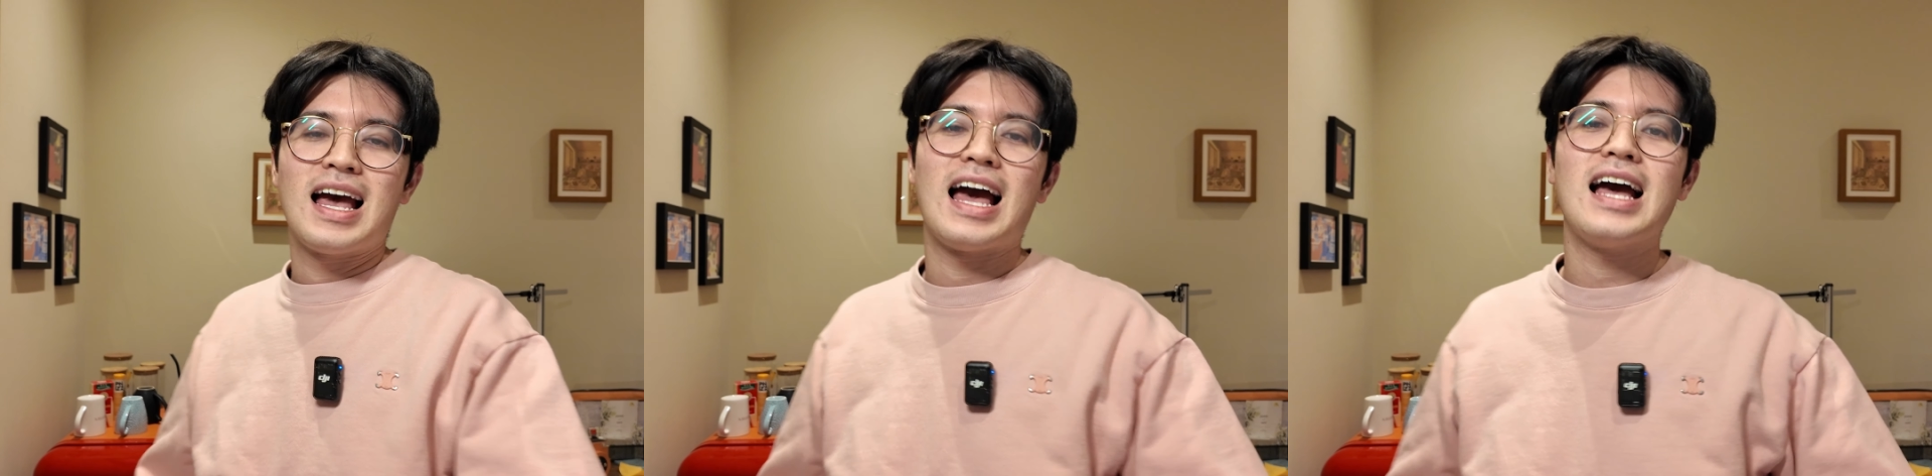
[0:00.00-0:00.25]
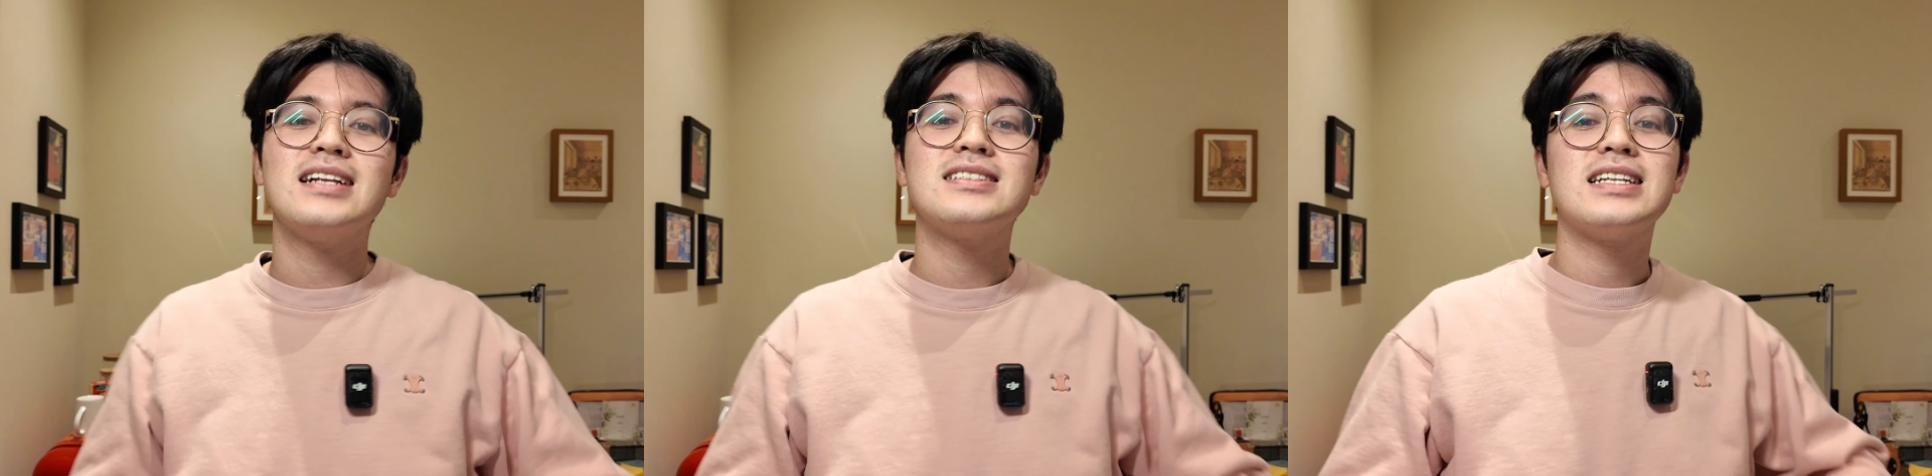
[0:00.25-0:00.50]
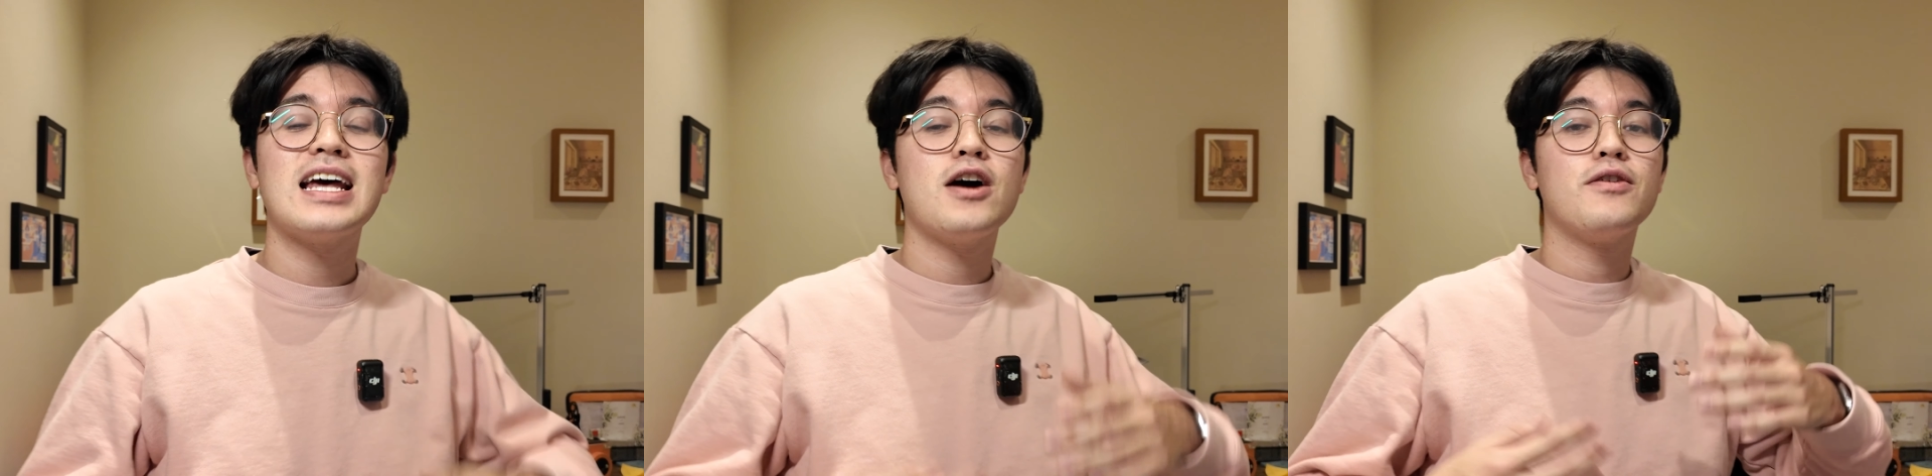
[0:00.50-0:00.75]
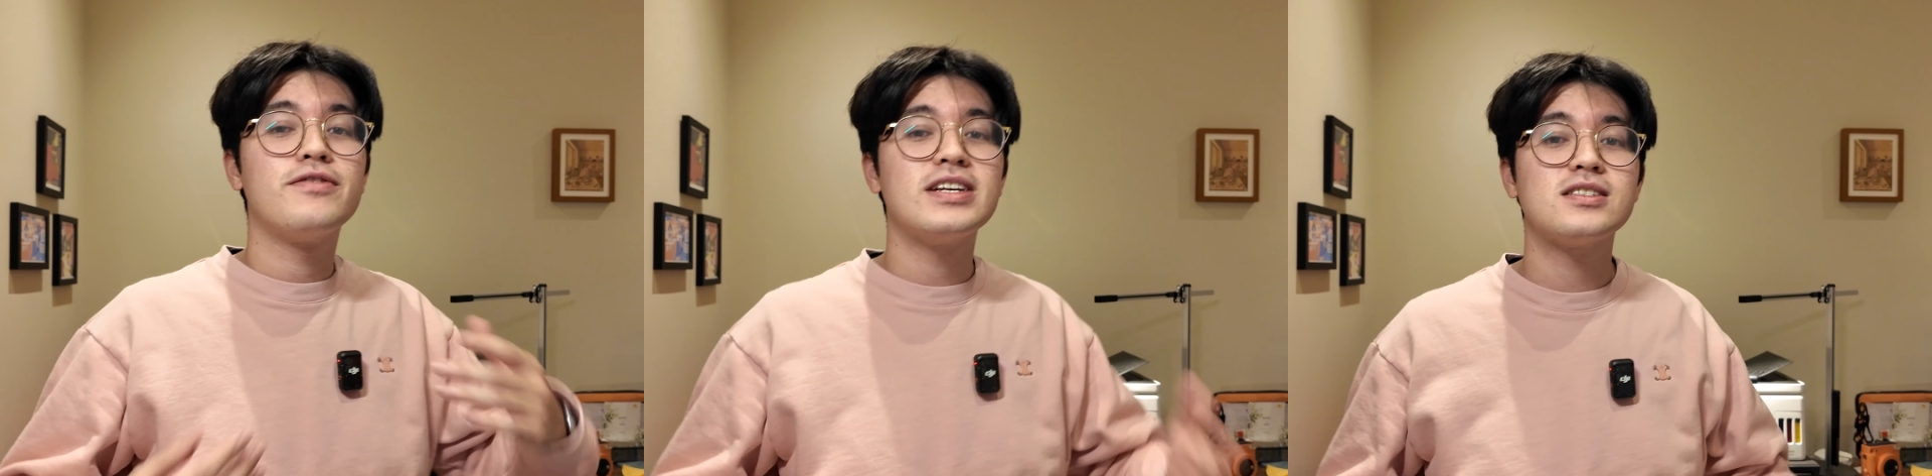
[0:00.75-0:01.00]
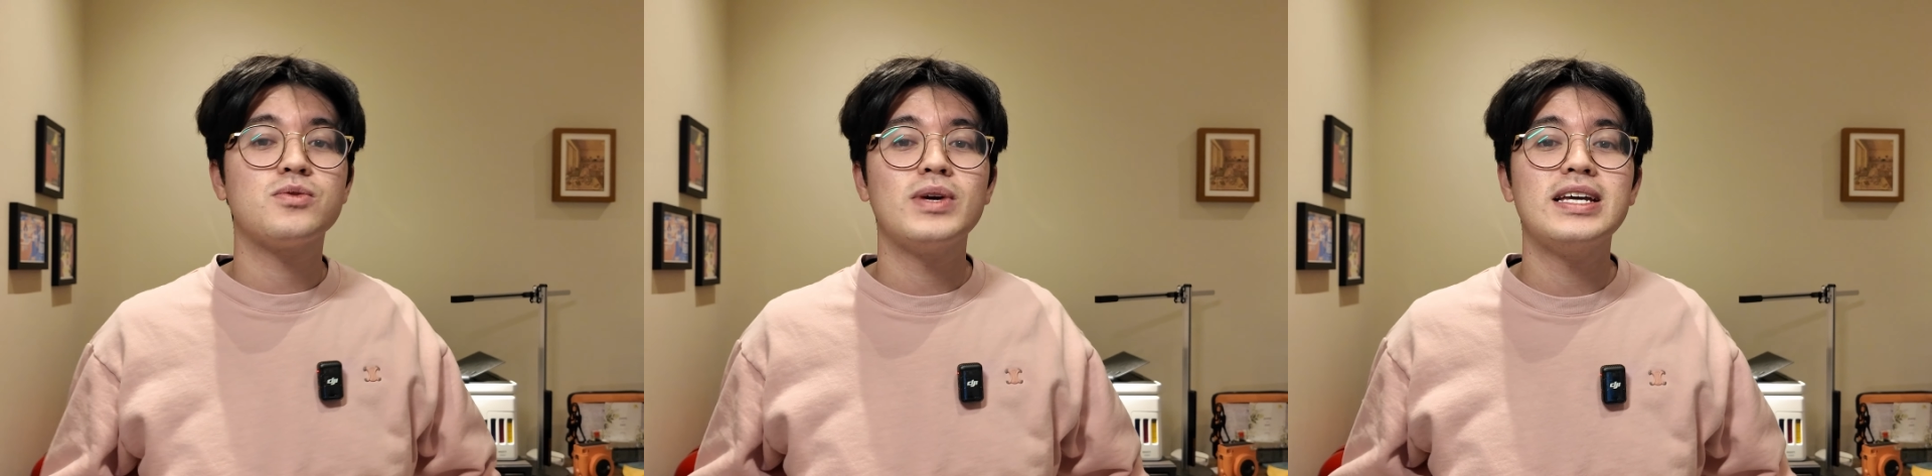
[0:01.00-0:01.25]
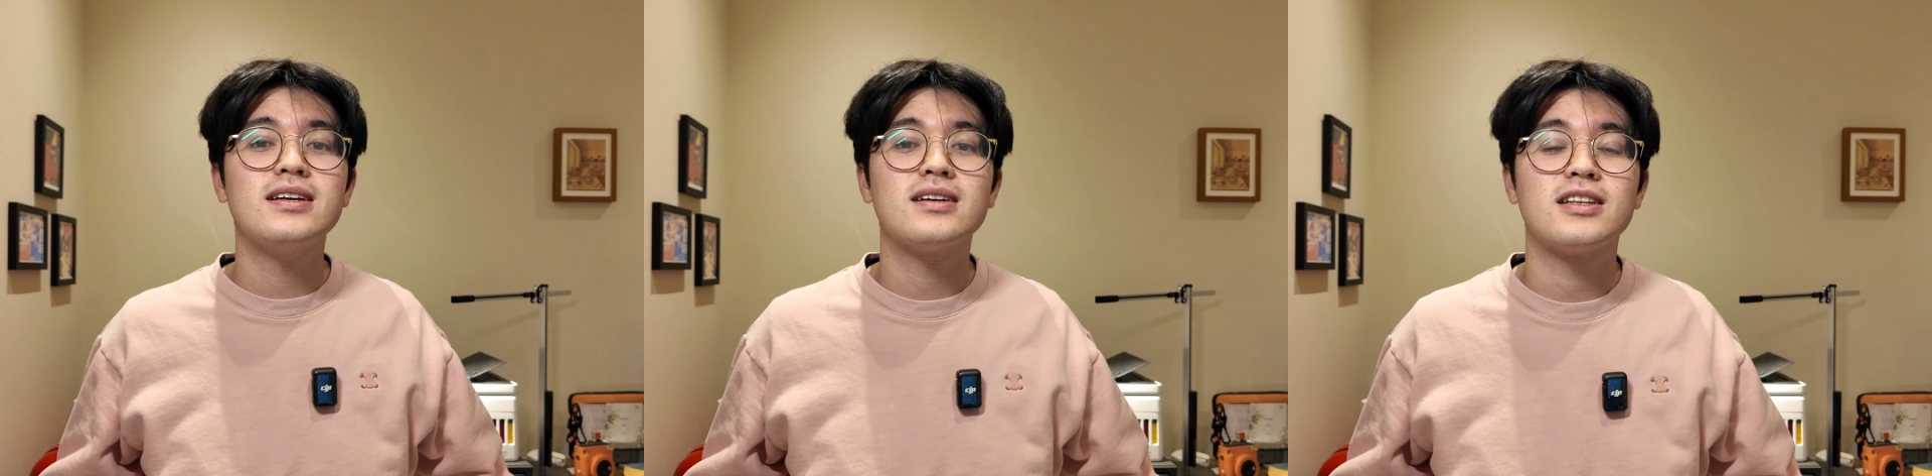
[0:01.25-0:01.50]
And now this
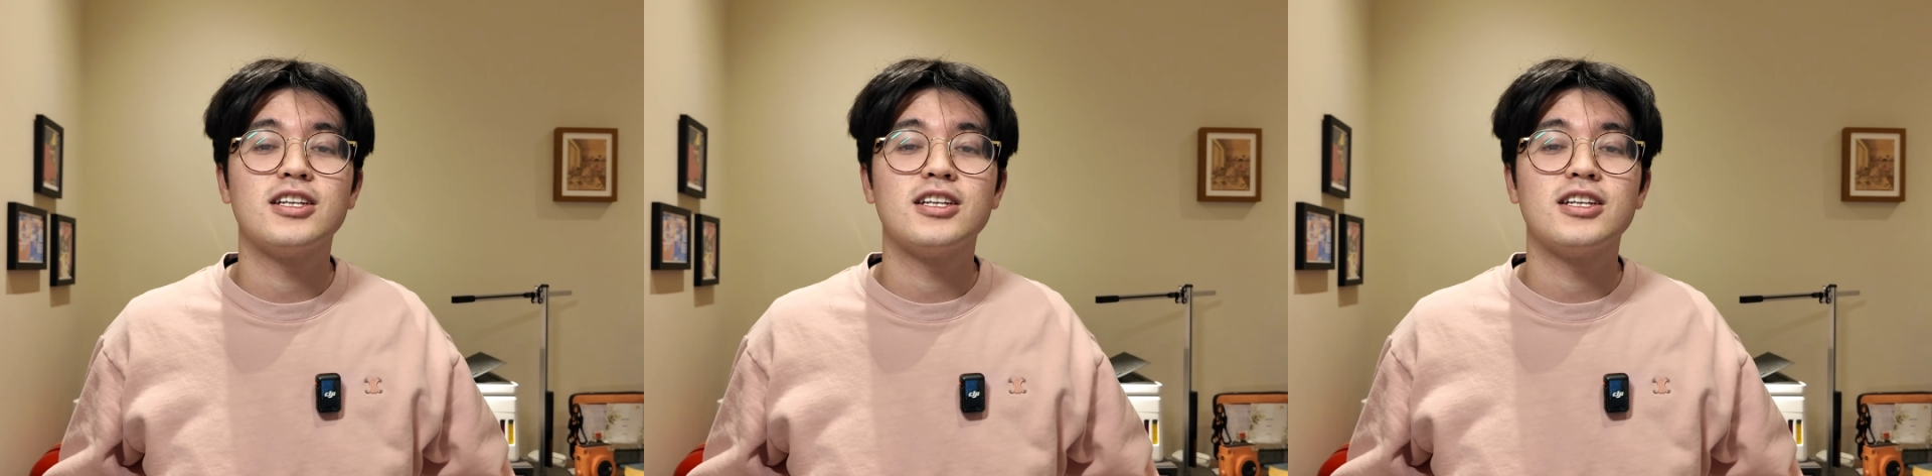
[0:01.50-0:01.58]
week,